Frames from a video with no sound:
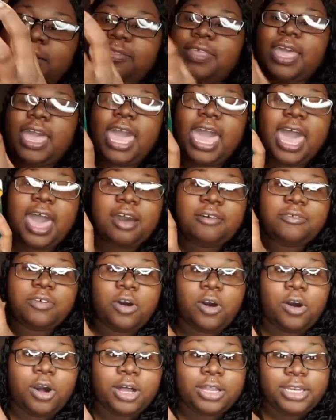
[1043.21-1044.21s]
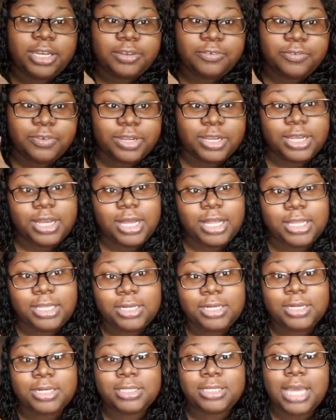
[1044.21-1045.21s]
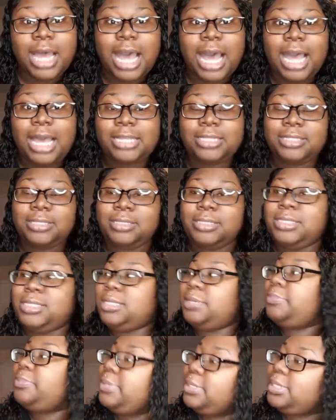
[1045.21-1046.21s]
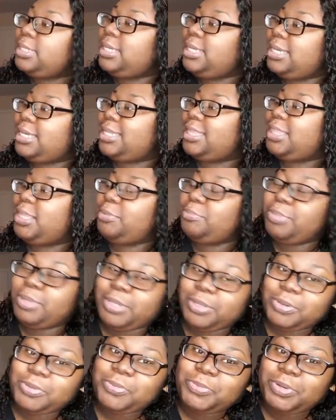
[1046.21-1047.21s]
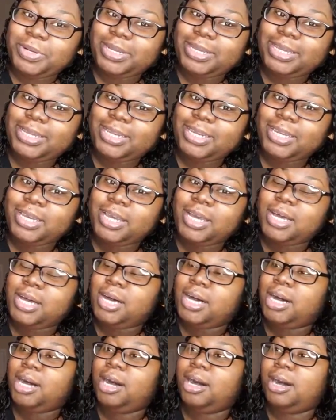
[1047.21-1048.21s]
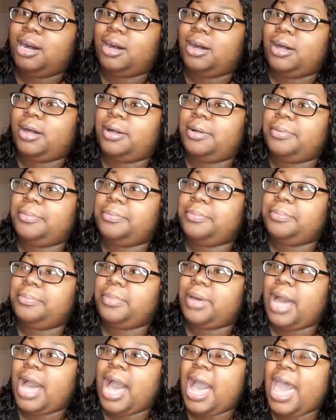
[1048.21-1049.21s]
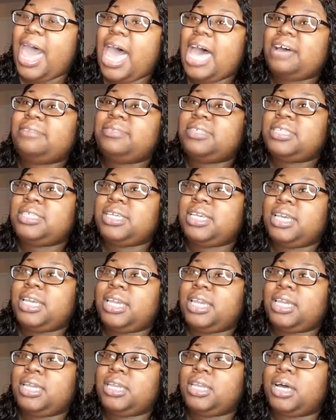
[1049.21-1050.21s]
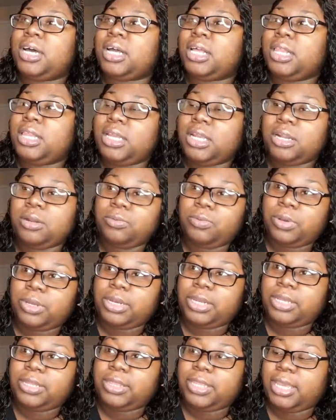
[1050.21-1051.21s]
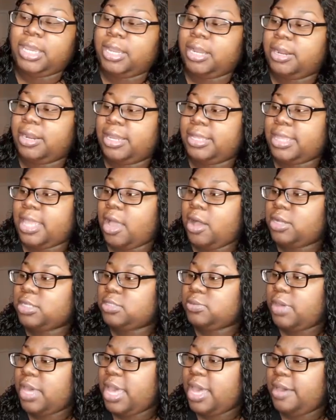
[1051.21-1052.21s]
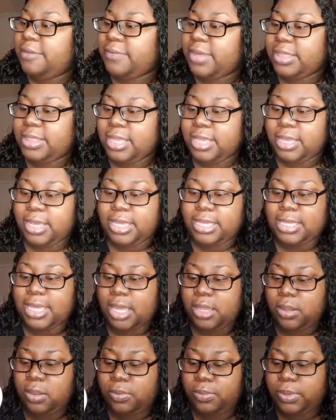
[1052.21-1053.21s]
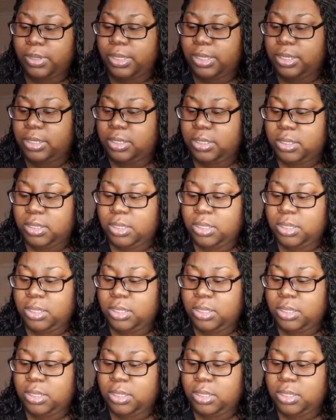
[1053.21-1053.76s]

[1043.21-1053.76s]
They have all different colors. I typically get the blue one. I have seen a clear one in there, and they also have, I think, a yellow one.